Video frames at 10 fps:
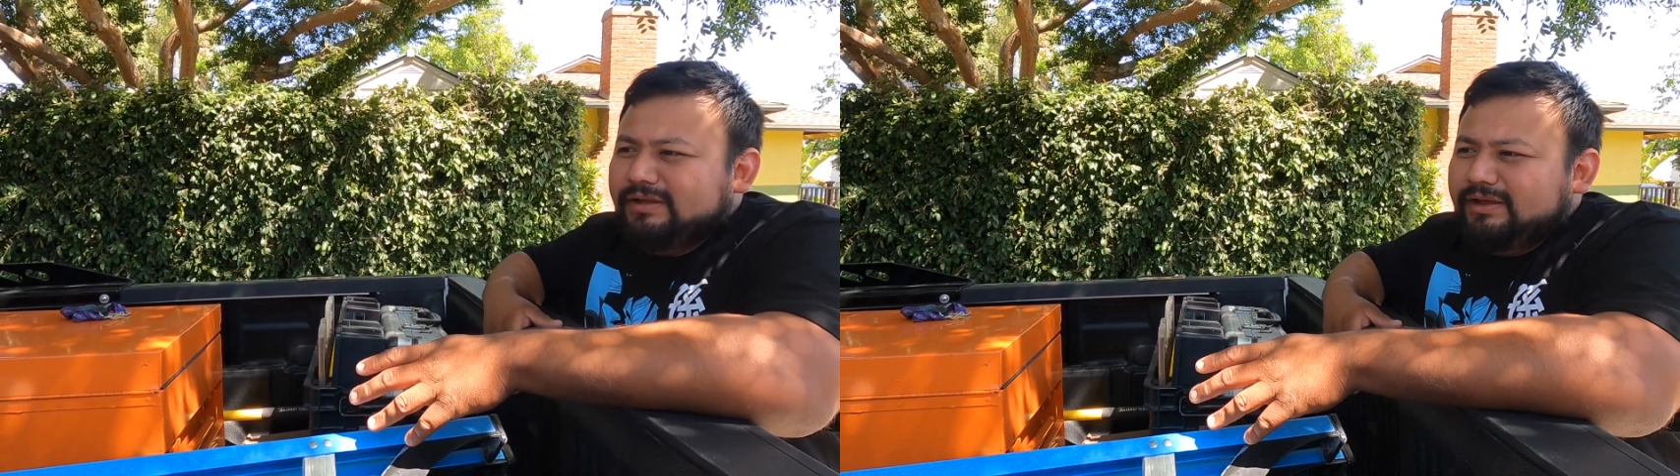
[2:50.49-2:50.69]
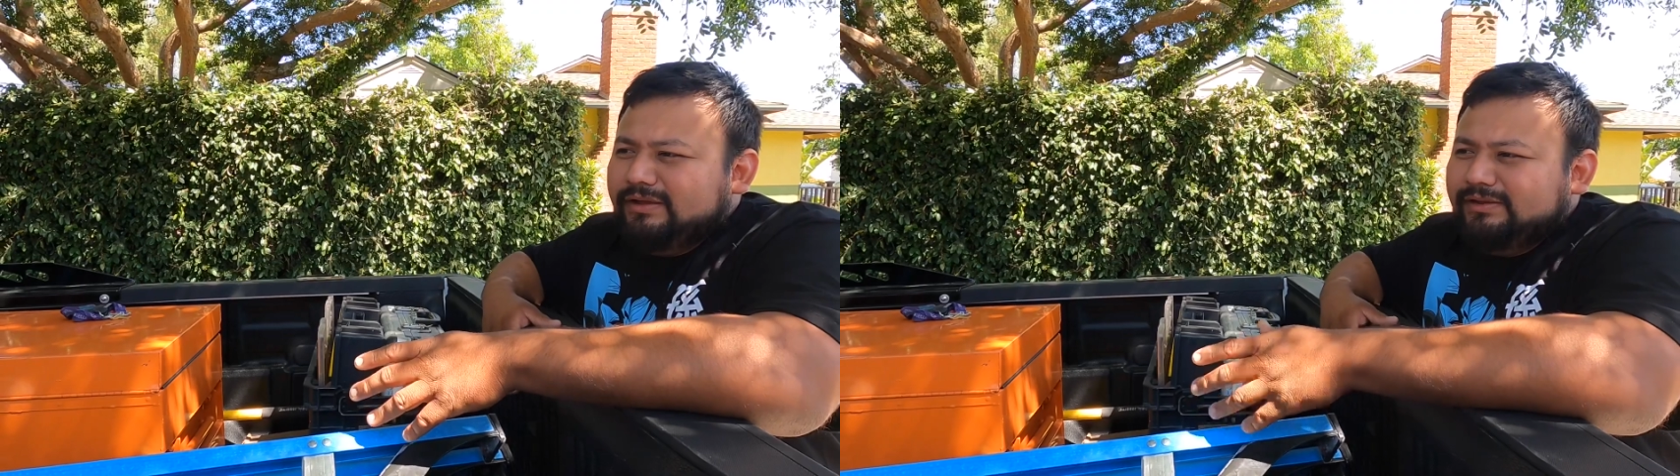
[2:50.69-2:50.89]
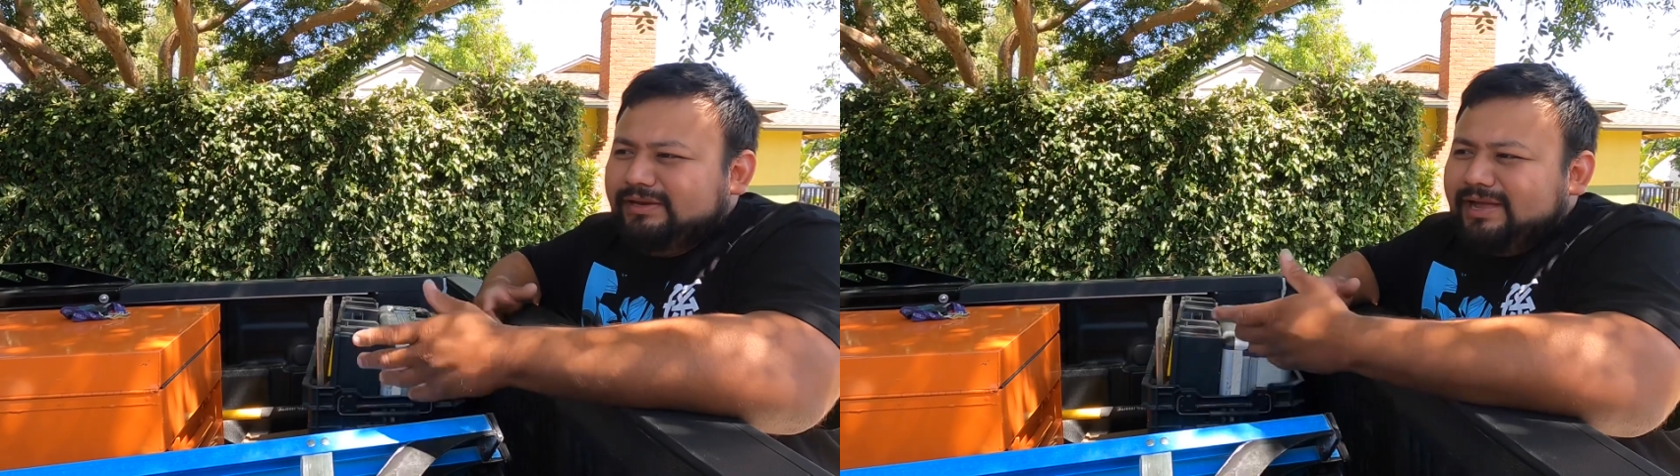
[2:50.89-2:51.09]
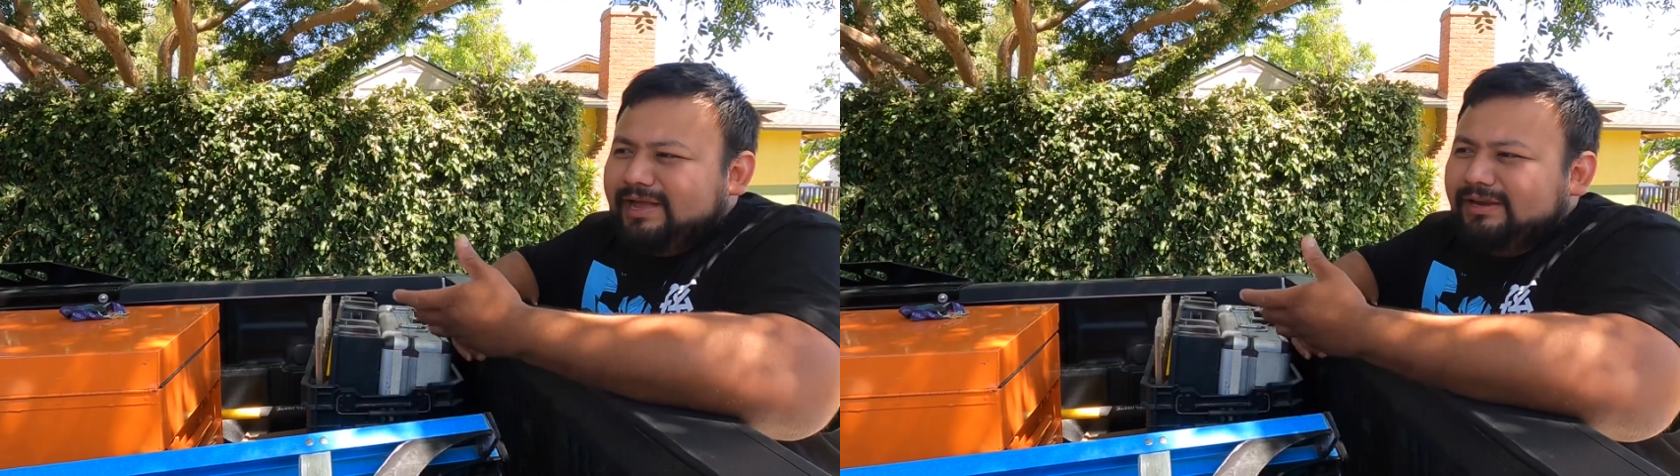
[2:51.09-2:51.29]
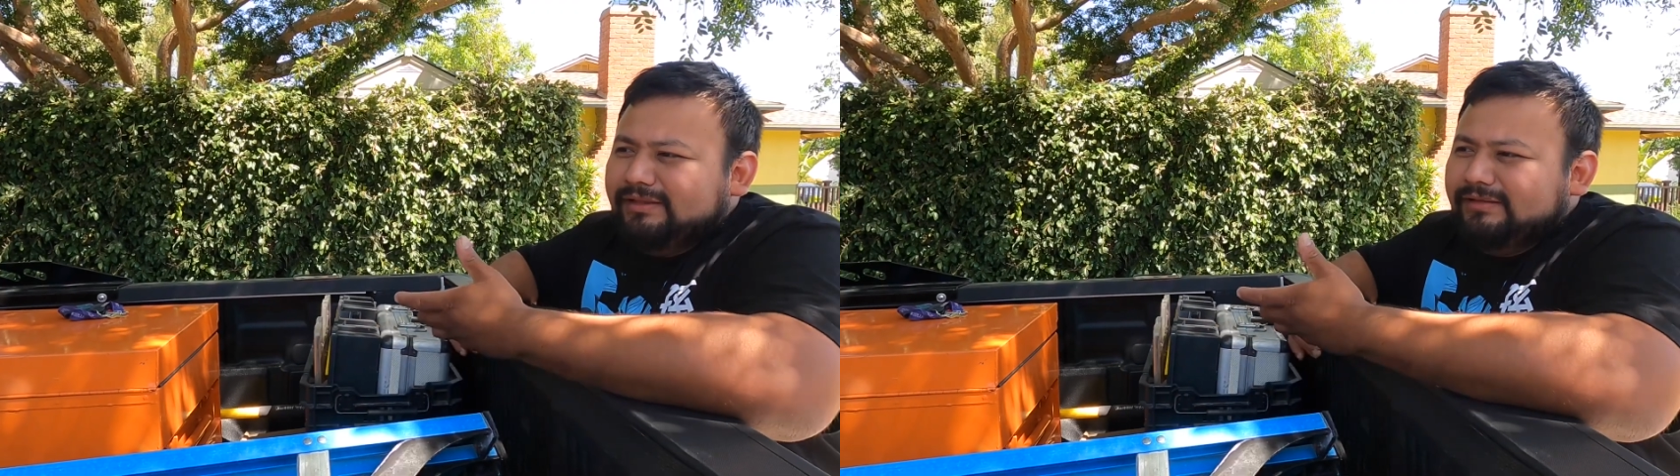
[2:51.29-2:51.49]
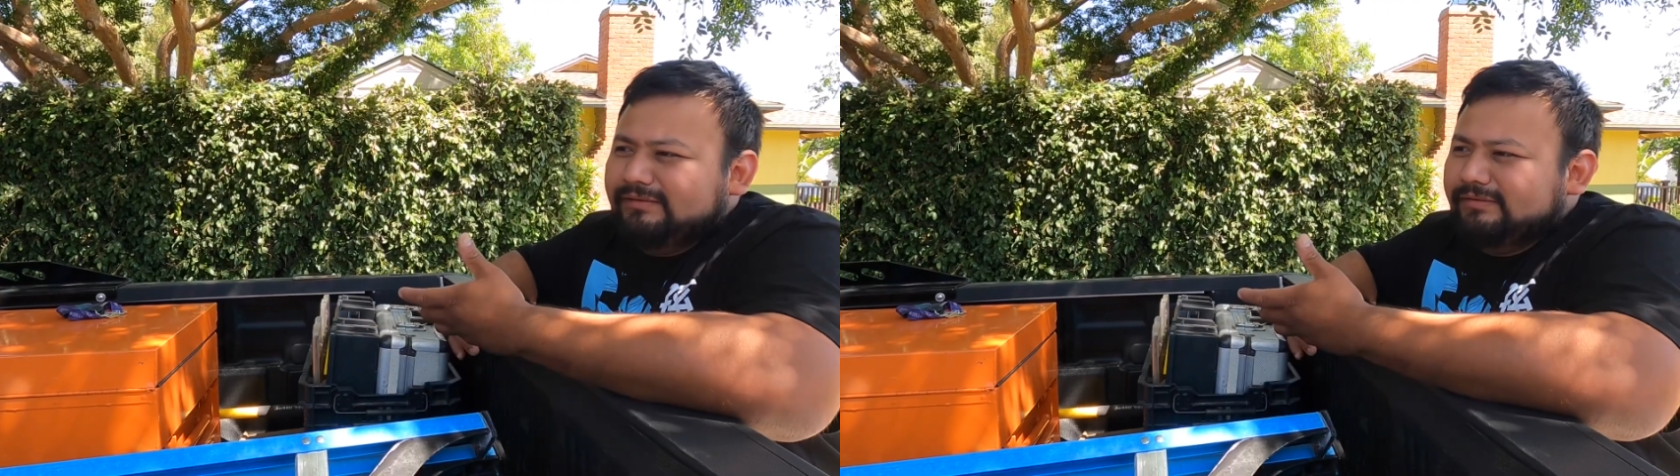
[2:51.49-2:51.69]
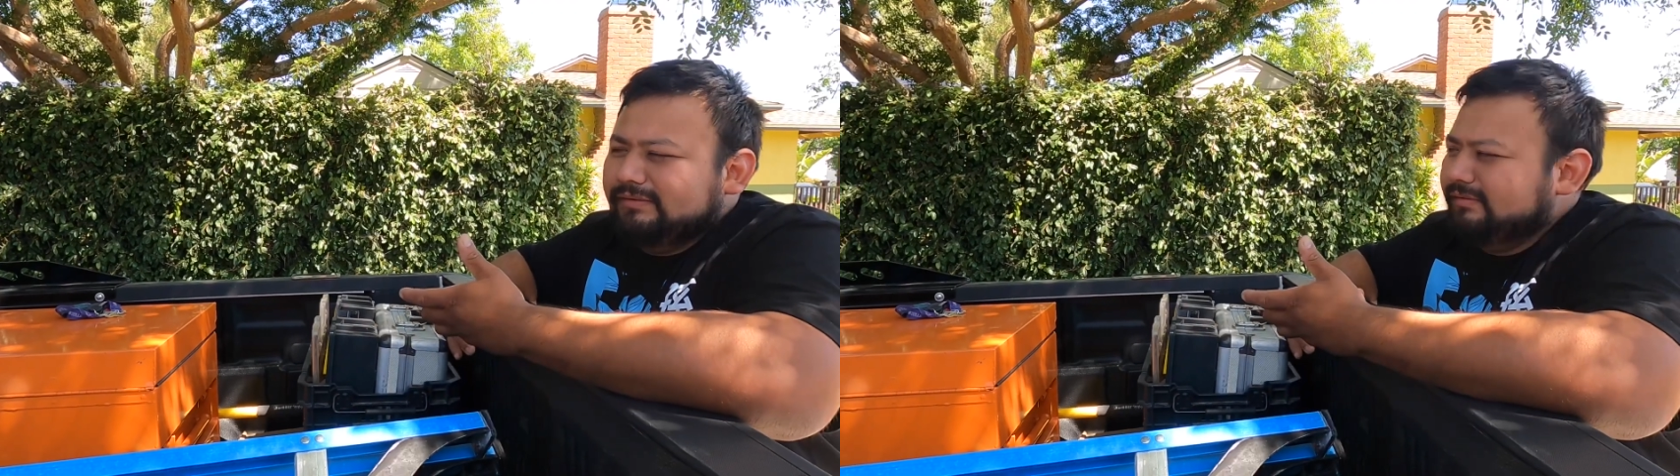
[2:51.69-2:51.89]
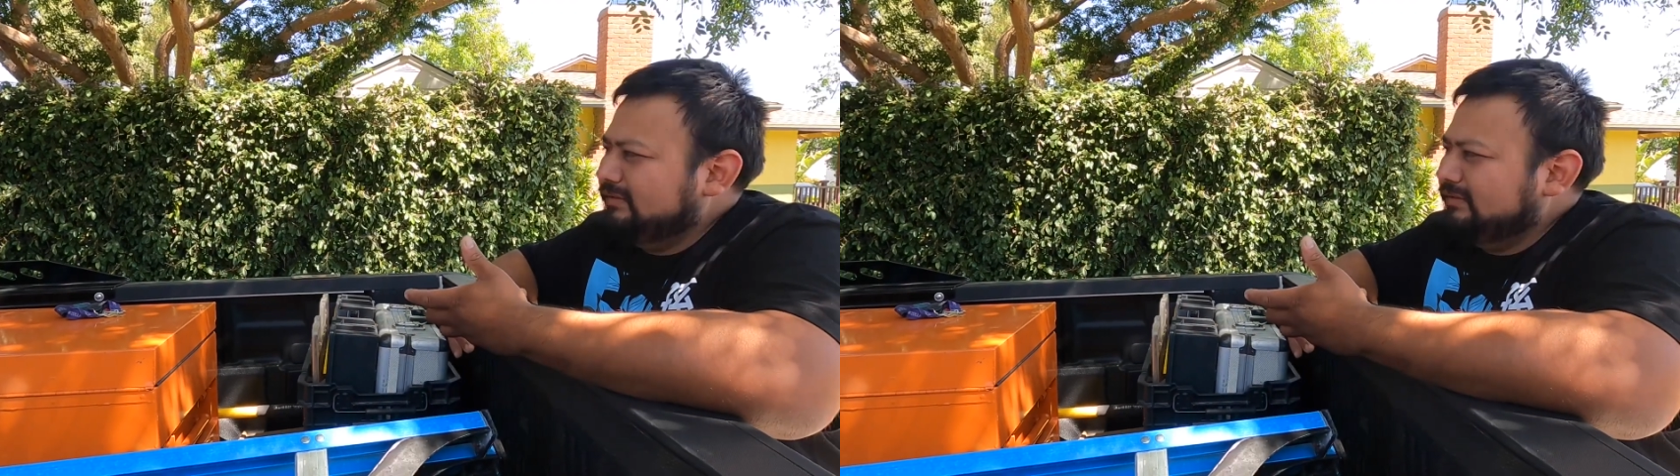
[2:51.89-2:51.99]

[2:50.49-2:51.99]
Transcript: You need an Allen,